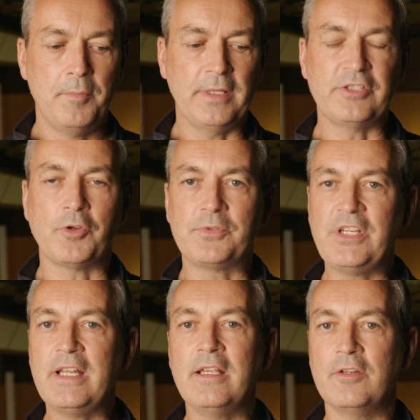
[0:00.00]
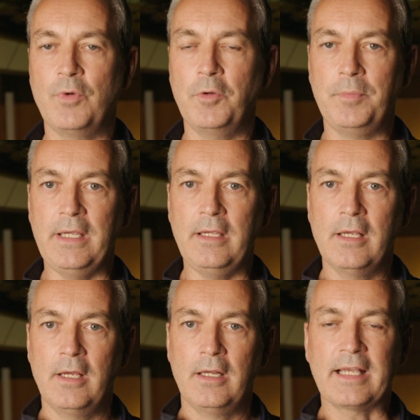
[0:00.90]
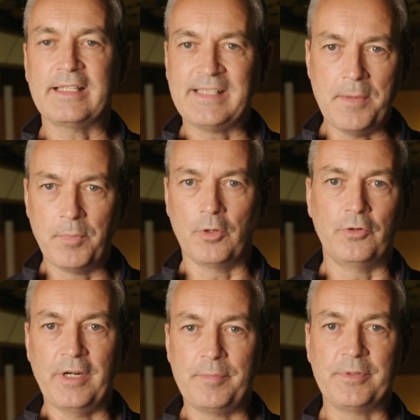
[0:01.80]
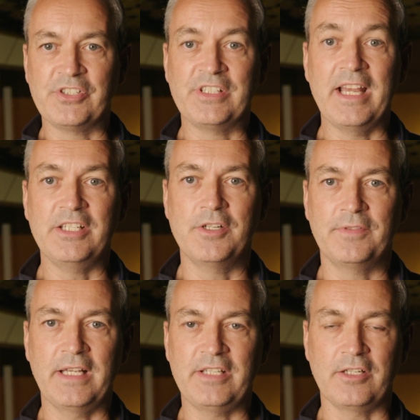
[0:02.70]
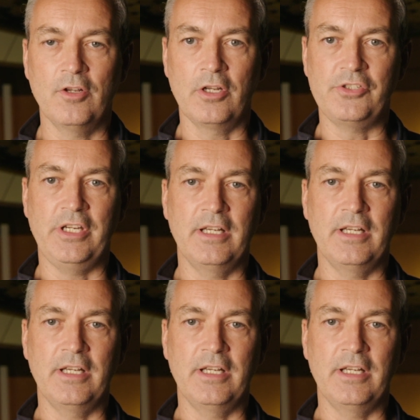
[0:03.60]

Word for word: But this obsidian will be like a symbol or a representation of that technology.